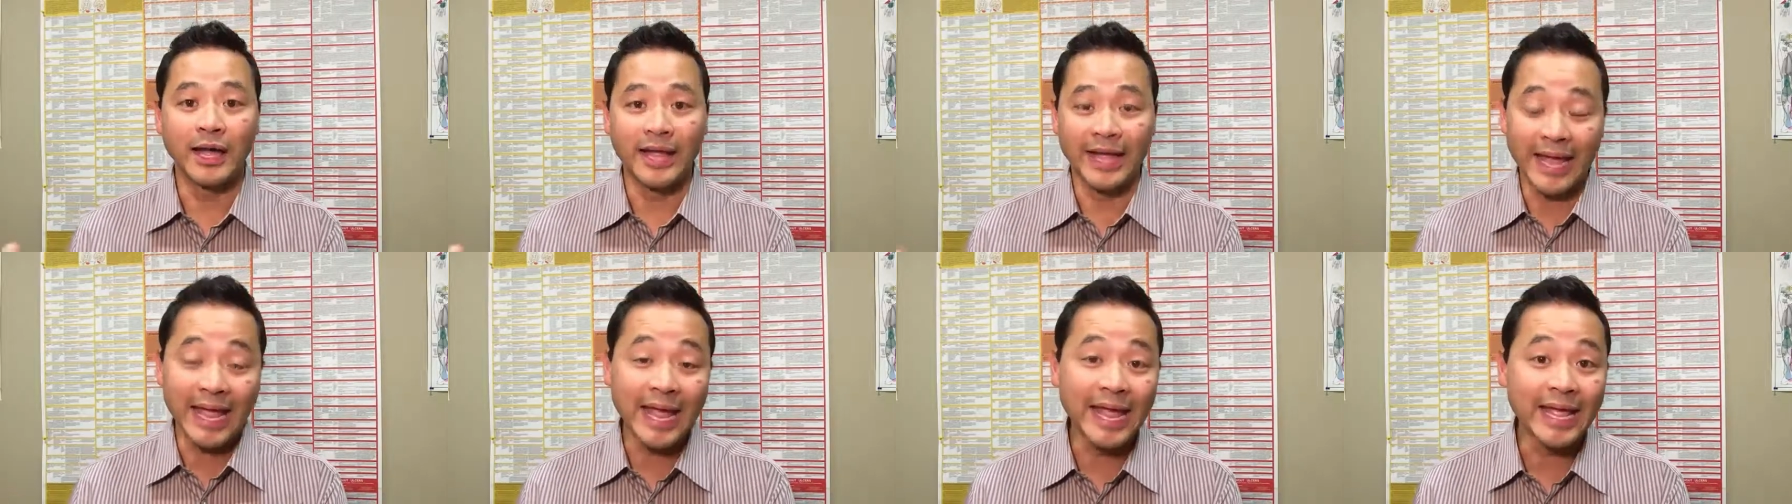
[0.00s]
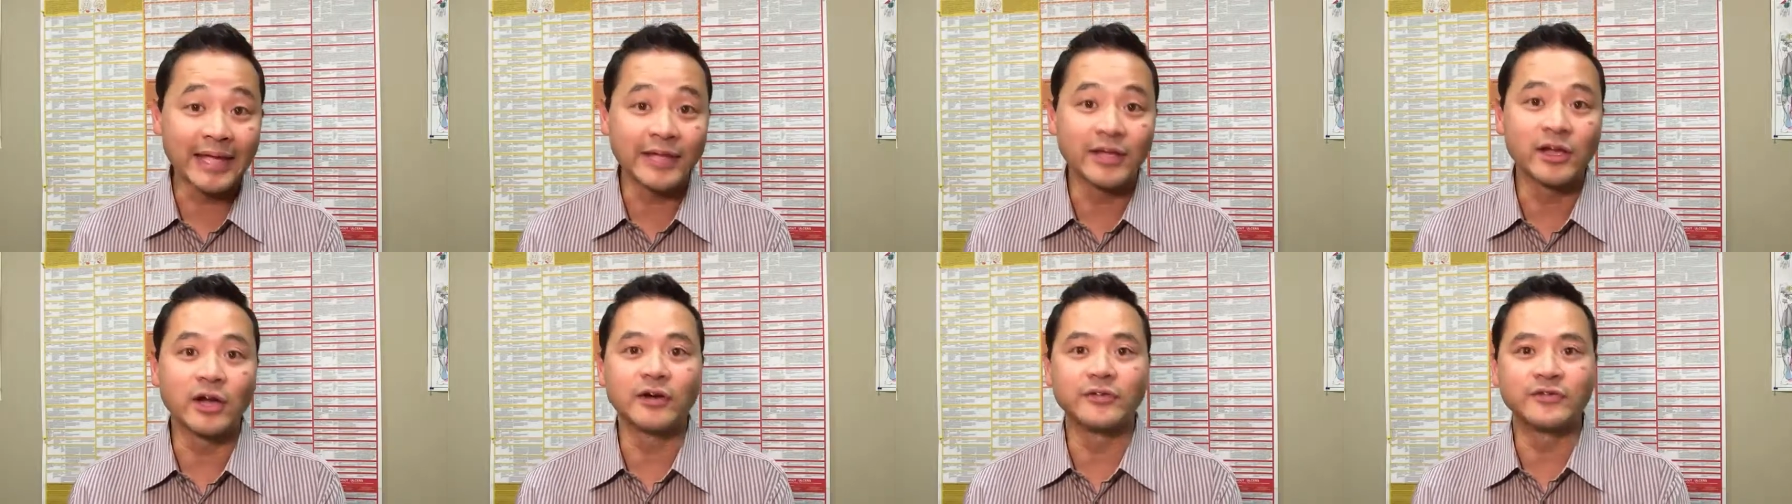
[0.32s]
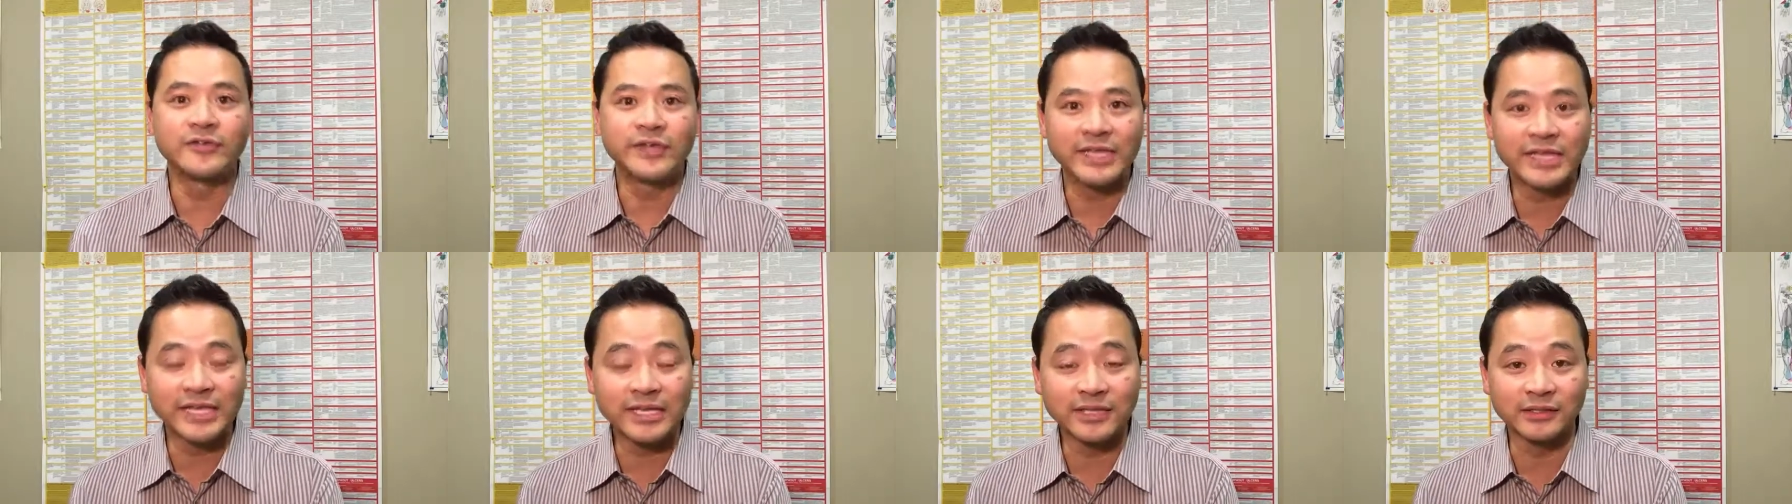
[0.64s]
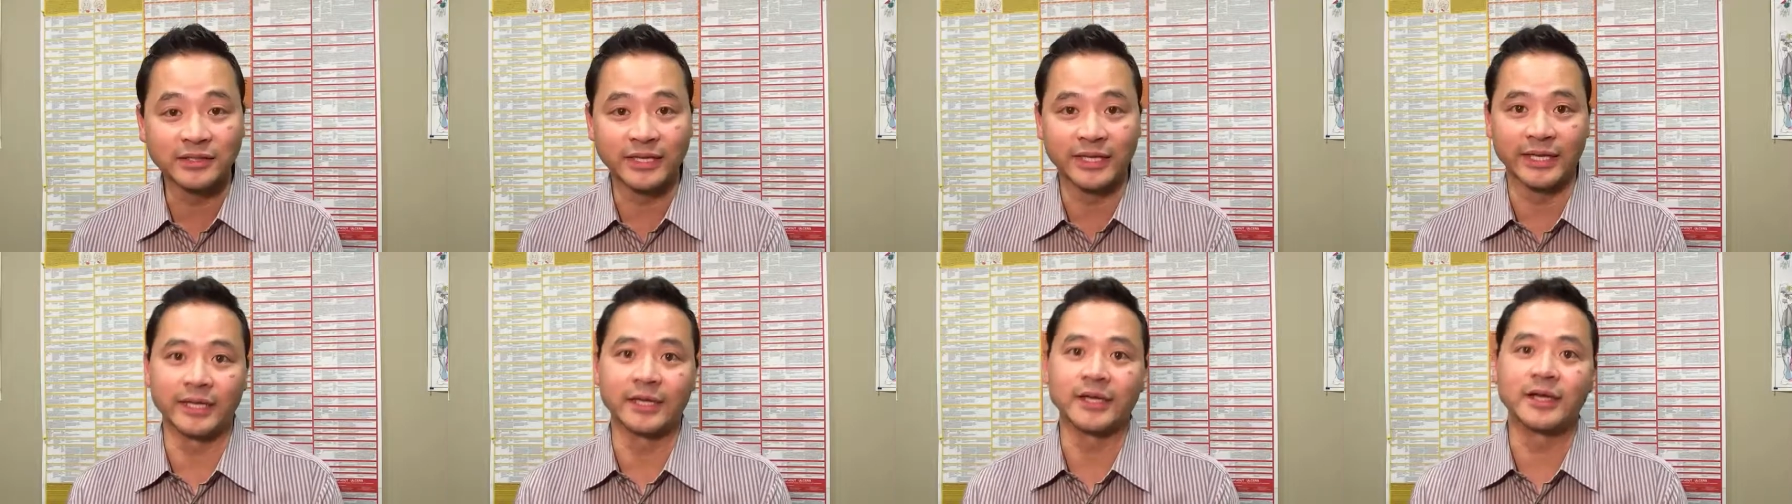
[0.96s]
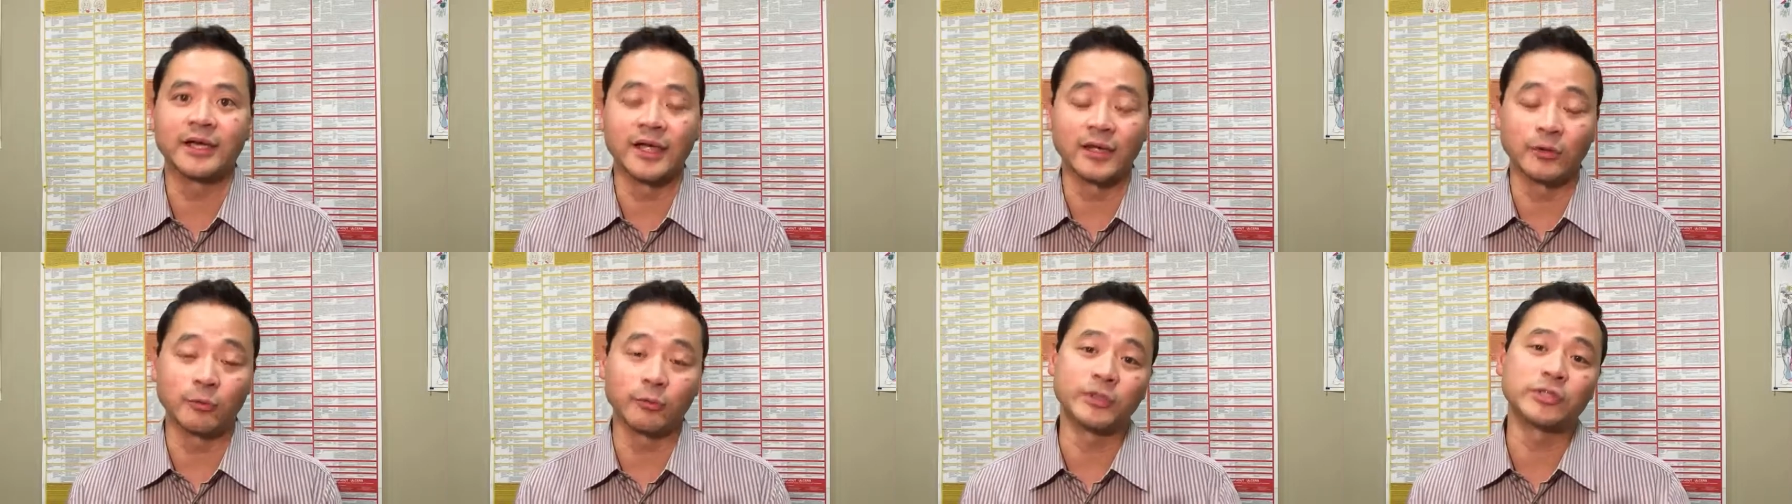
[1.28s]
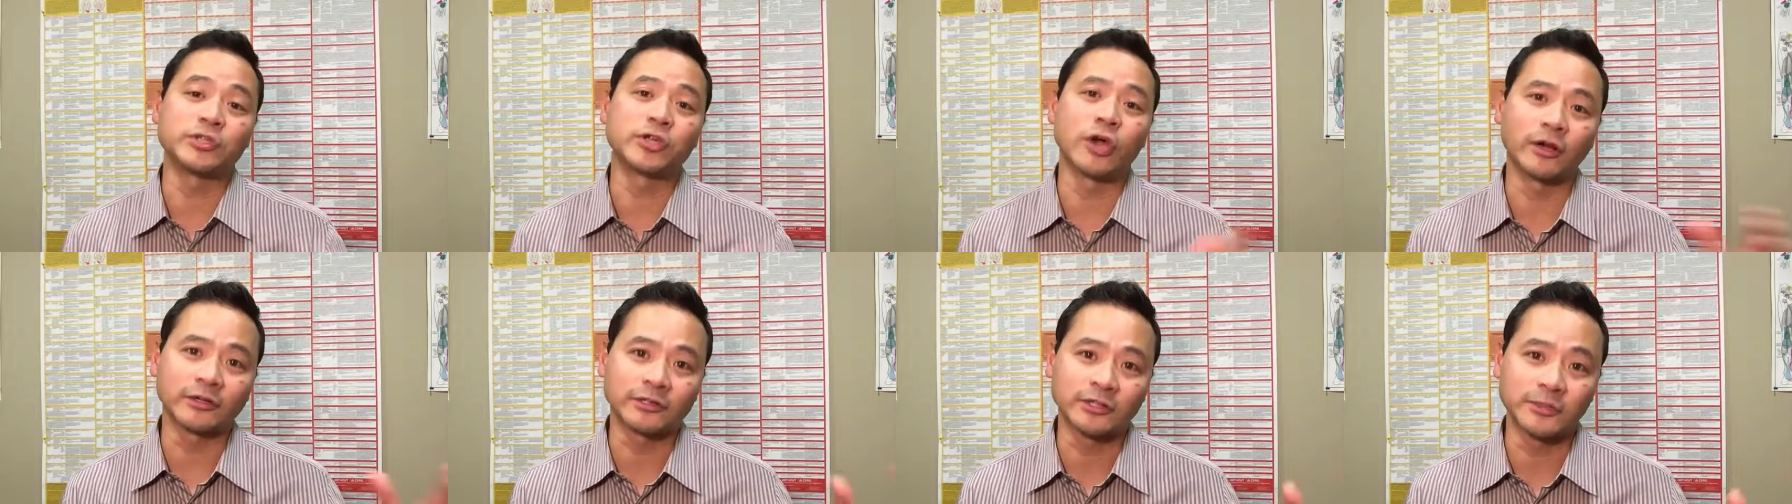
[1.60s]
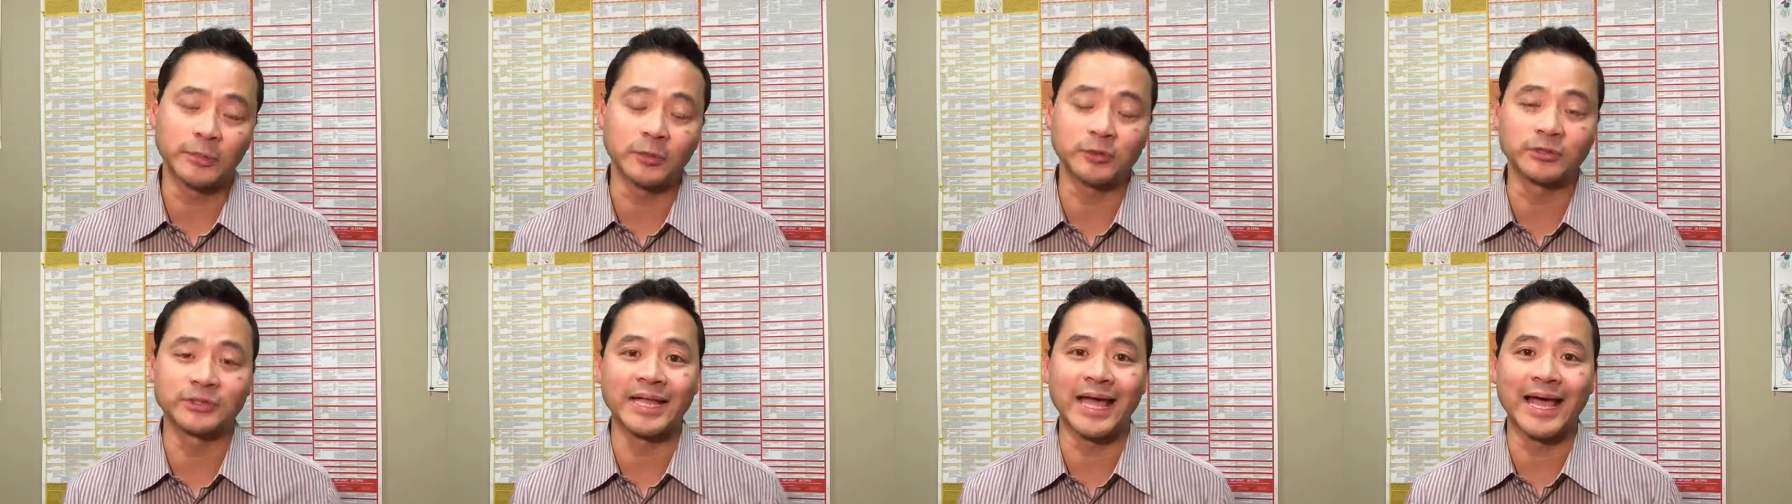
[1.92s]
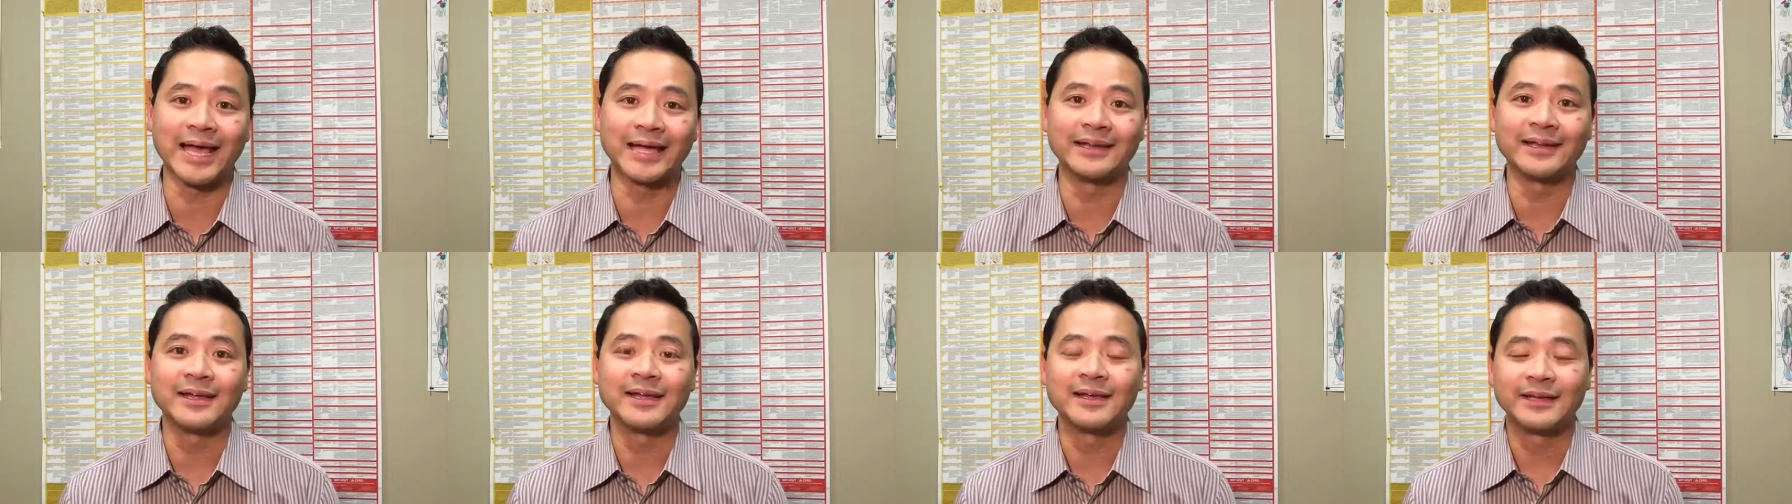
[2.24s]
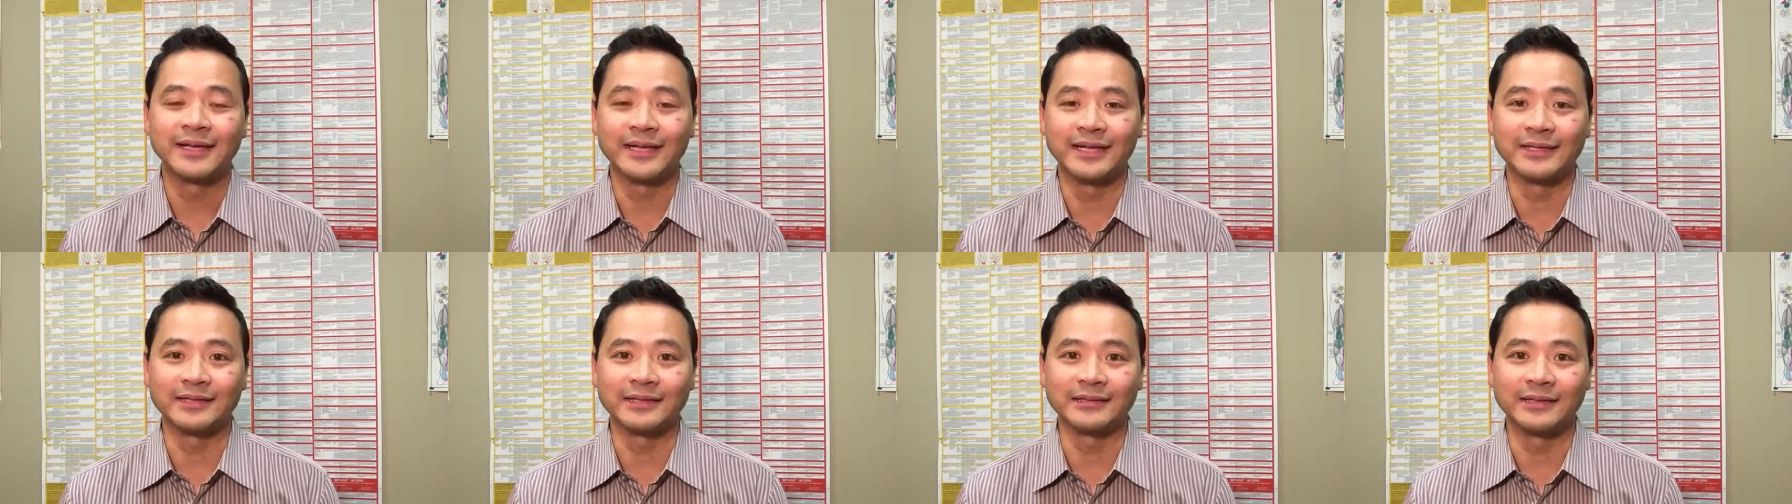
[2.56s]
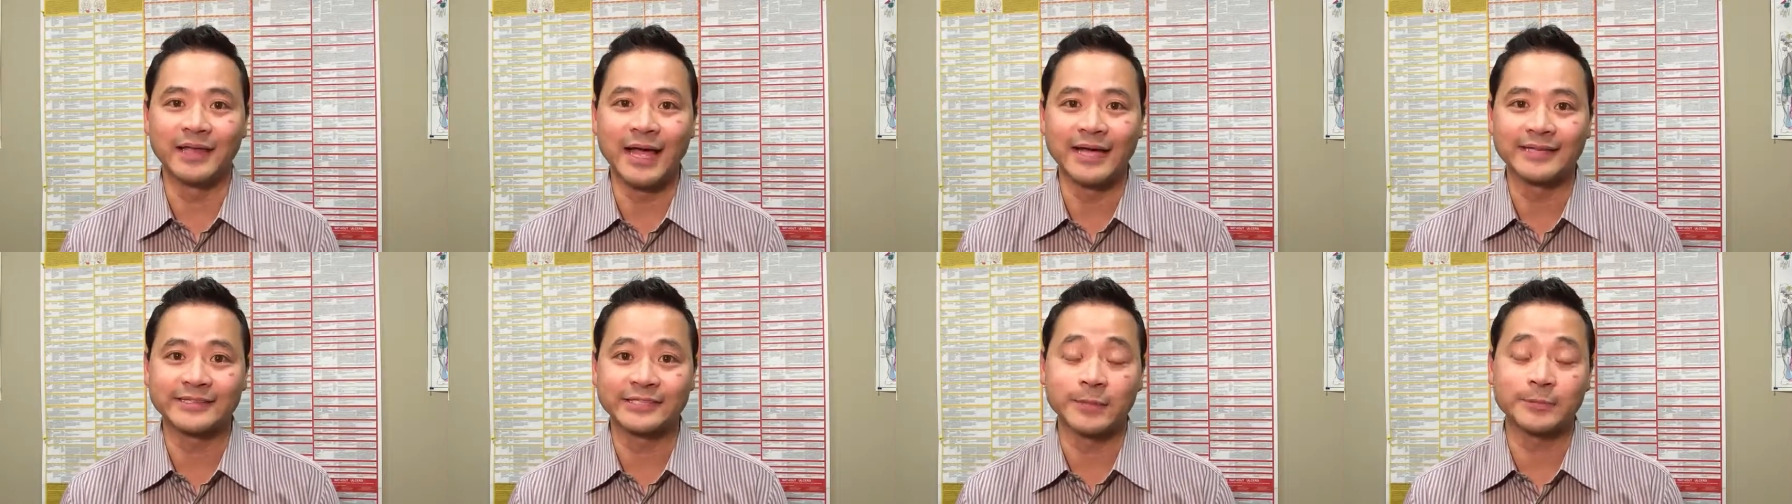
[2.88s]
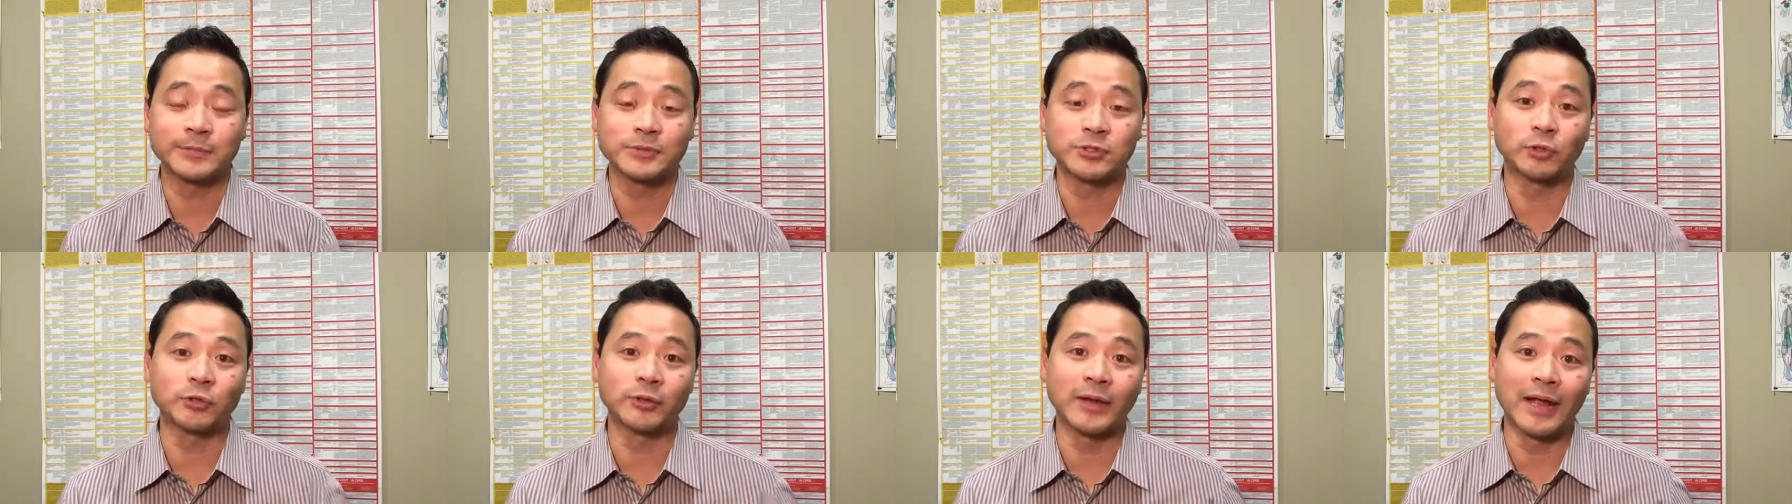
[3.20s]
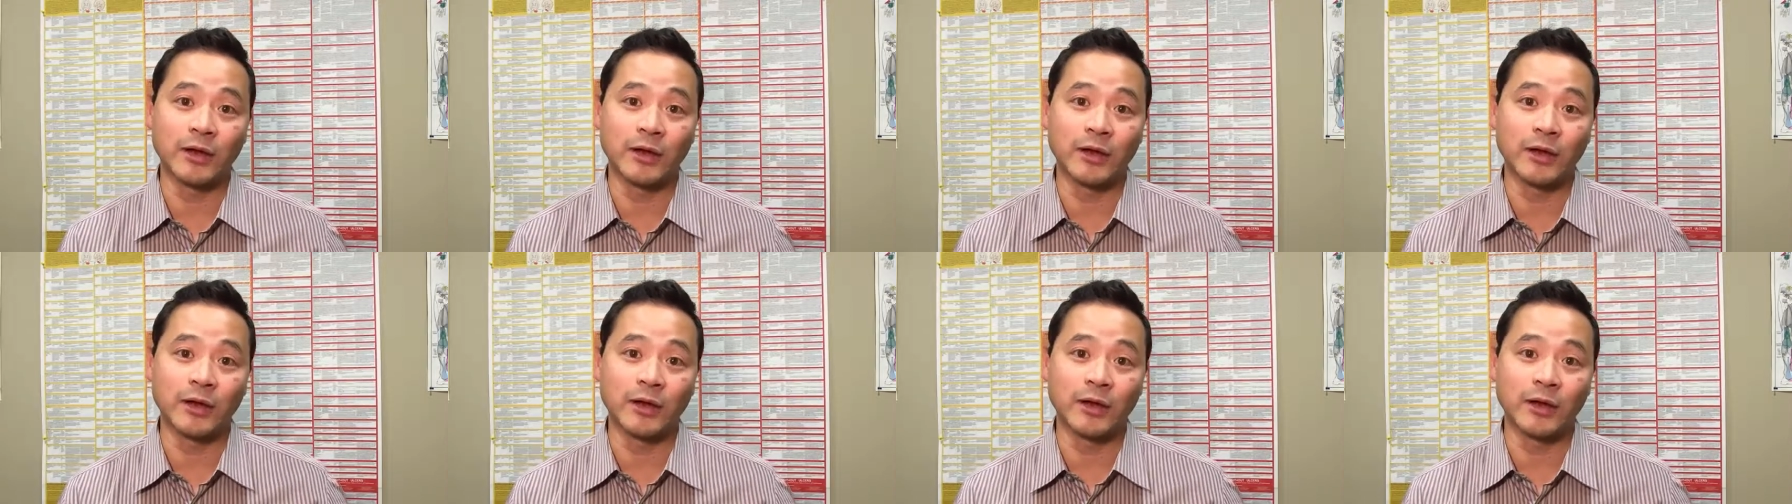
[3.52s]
A of healing. And we talked about that in the last episode,